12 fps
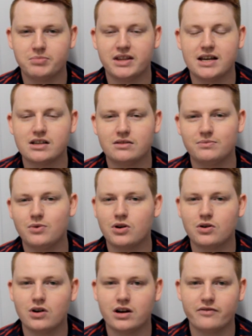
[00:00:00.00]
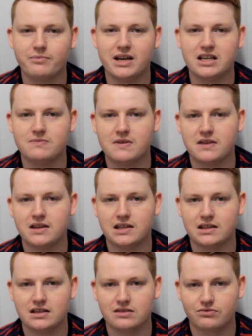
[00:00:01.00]
but that what kind of makes me think
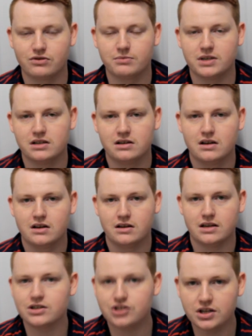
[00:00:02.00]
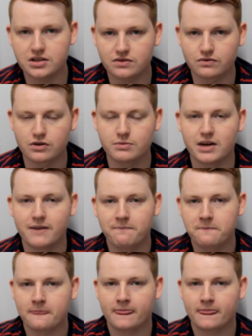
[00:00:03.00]
that this rumour is just a rumour